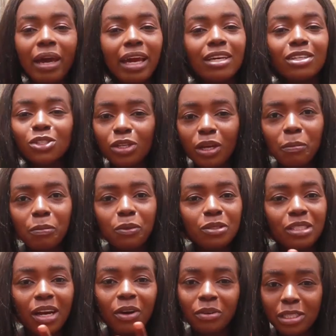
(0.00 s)
paying
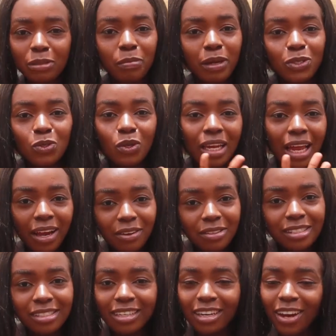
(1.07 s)
tribute and respect to
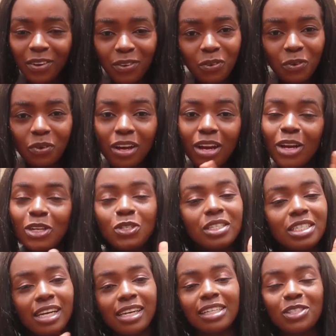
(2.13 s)
lions in Enugu,
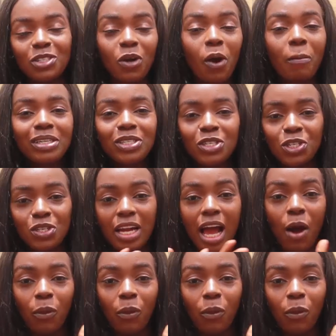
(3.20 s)
just share that in the comment section.